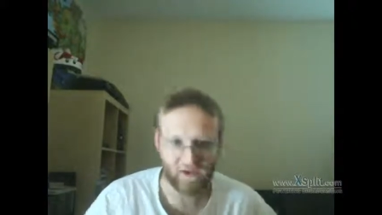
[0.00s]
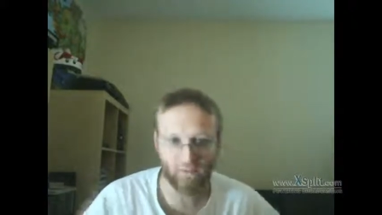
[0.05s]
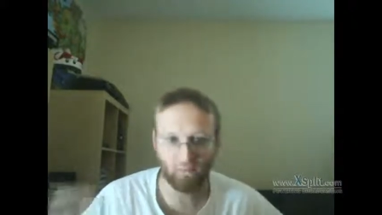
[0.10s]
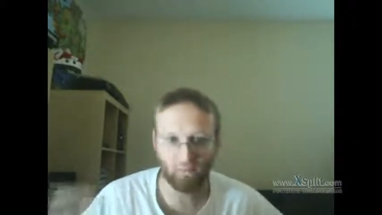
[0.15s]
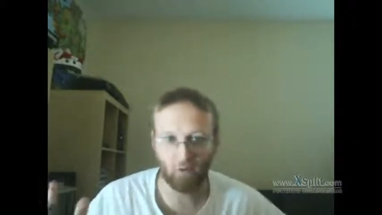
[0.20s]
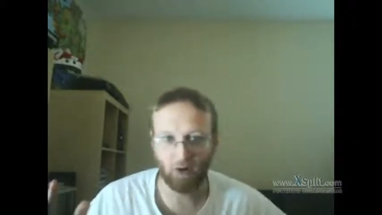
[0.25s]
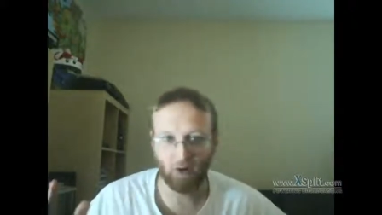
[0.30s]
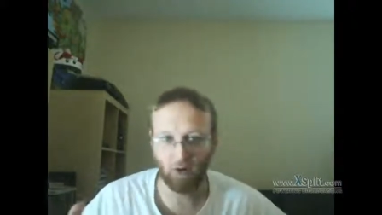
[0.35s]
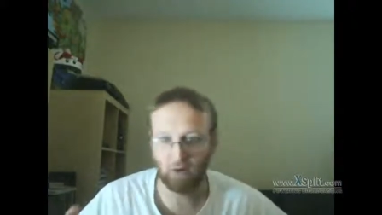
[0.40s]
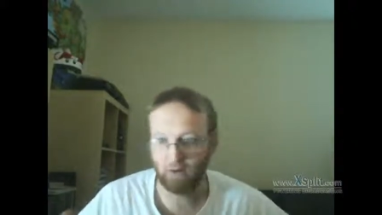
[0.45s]

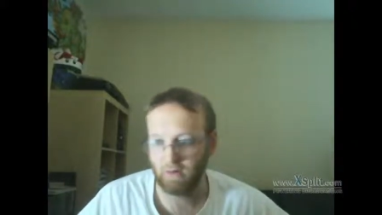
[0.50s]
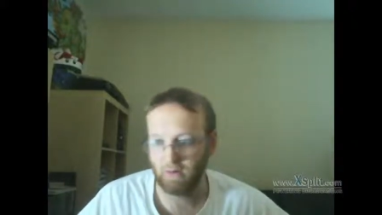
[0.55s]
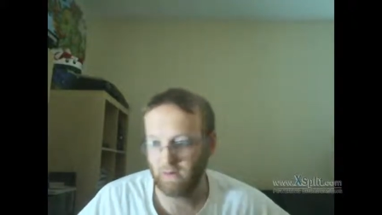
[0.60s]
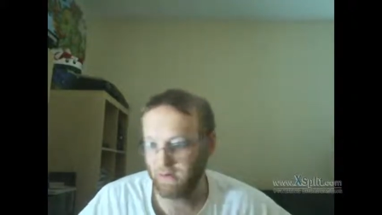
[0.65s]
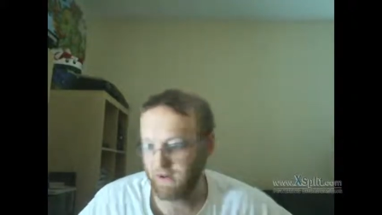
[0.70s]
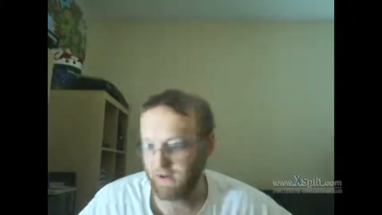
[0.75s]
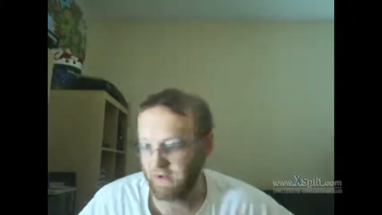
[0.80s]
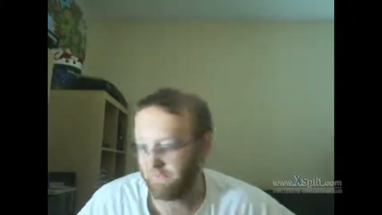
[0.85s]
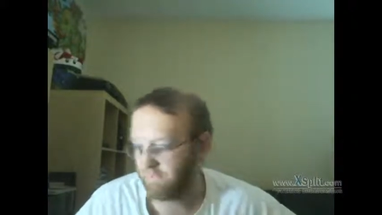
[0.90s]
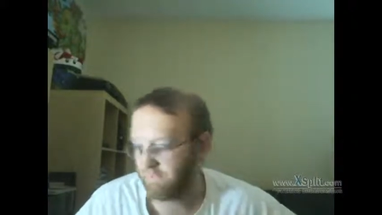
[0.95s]
one.
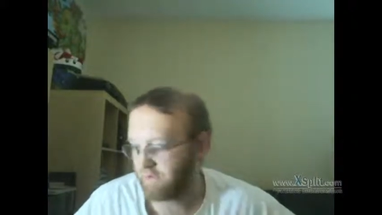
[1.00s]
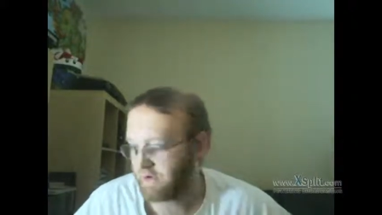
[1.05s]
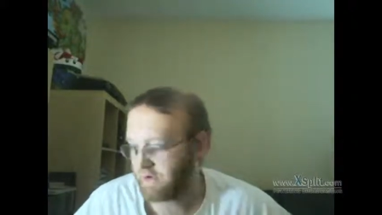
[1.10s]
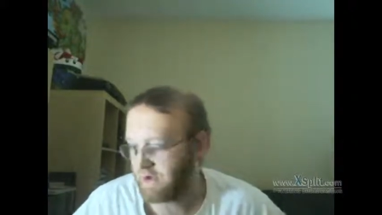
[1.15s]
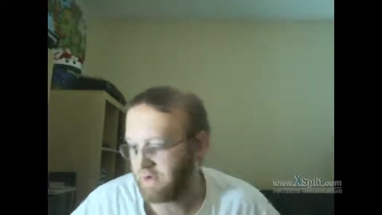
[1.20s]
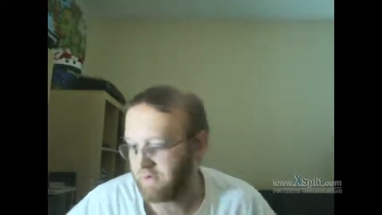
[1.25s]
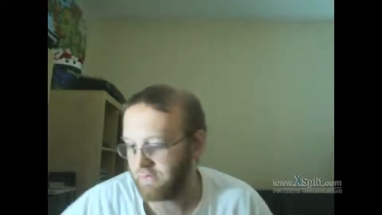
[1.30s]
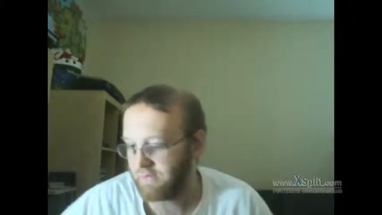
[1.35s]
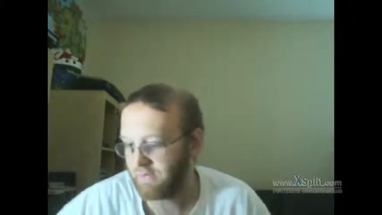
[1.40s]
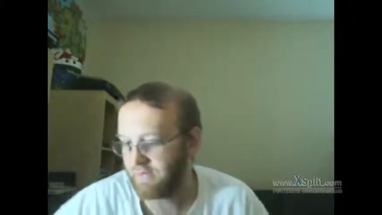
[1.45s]
I still
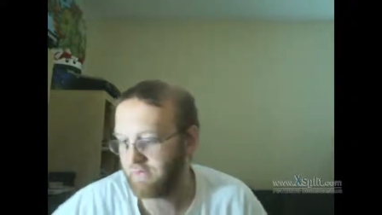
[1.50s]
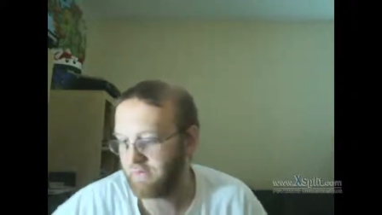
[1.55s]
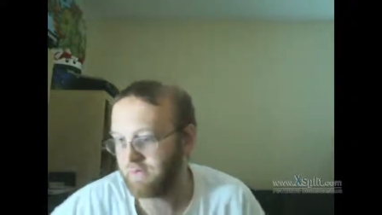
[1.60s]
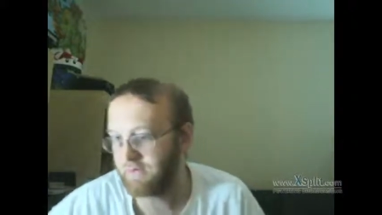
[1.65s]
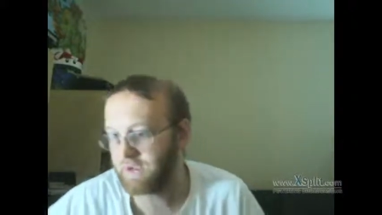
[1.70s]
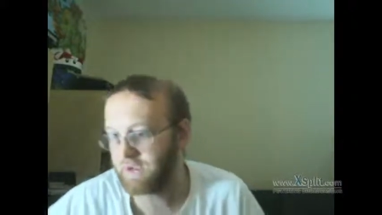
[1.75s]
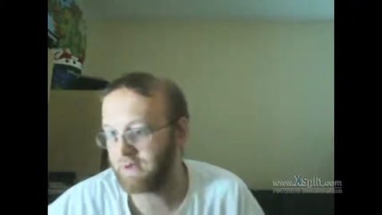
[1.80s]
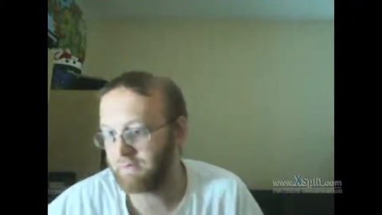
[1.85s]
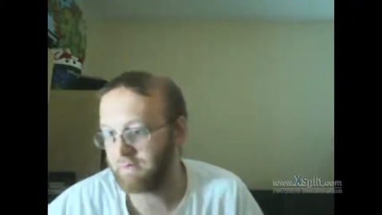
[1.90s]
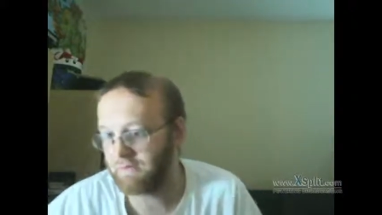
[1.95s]
got,
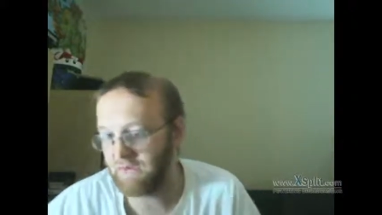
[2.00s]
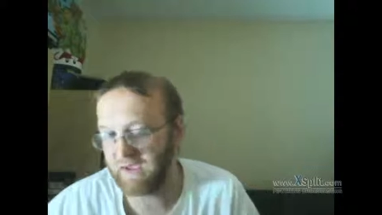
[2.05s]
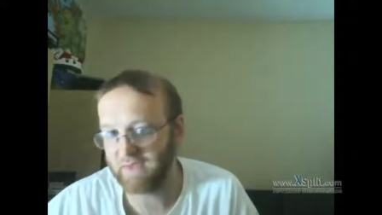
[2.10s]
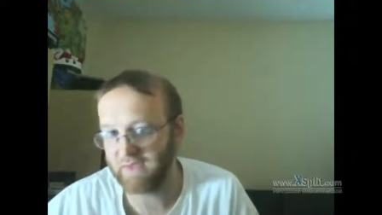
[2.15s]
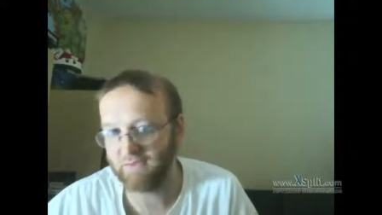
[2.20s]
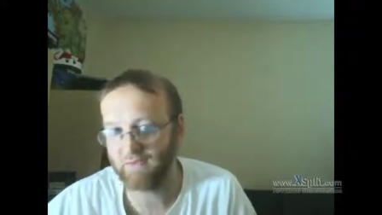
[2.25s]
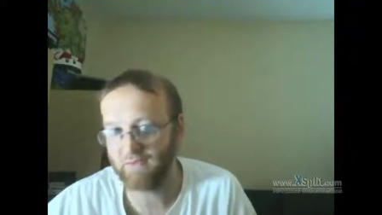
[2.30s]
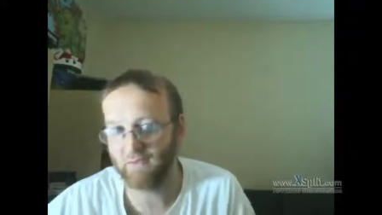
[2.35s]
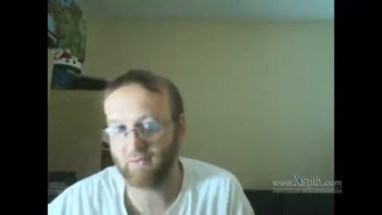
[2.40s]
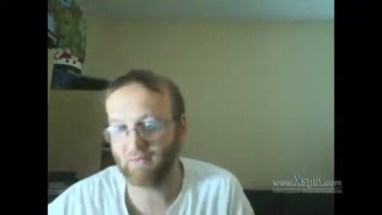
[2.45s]
you know, day
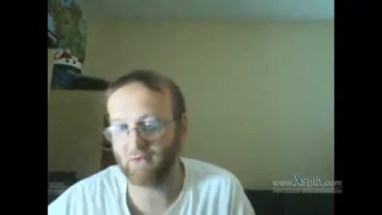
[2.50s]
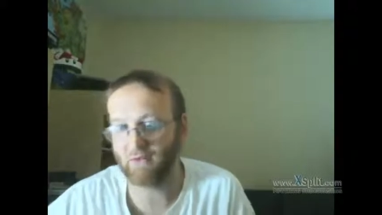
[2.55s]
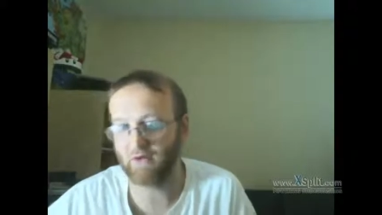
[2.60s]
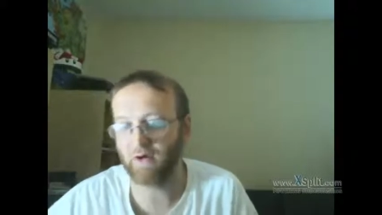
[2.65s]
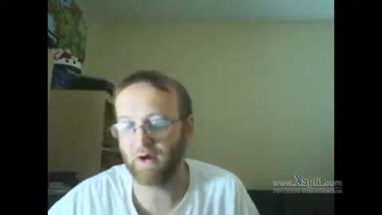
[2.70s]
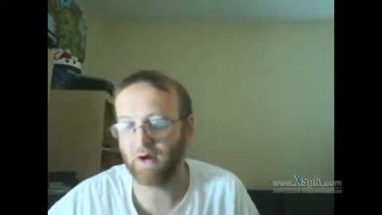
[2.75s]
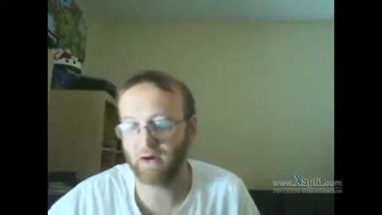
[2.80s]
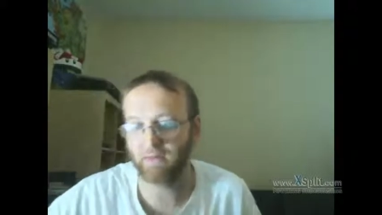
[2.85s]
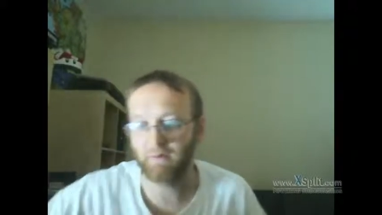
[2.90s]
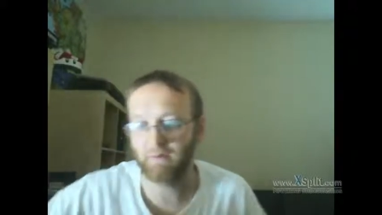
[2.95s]
two to
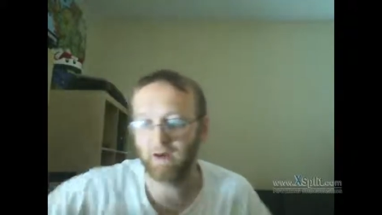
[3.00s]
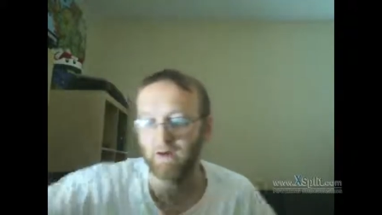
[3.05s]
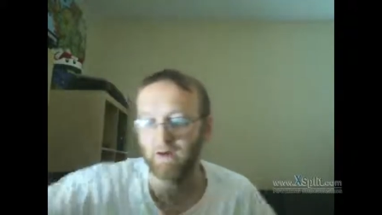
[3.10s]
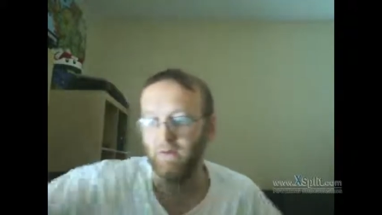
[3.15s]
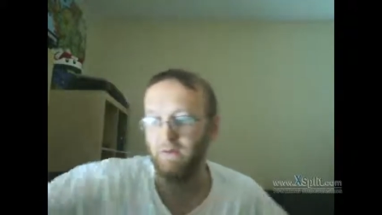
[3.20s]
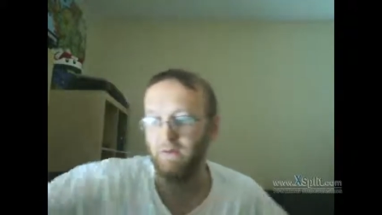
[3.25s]
talk about.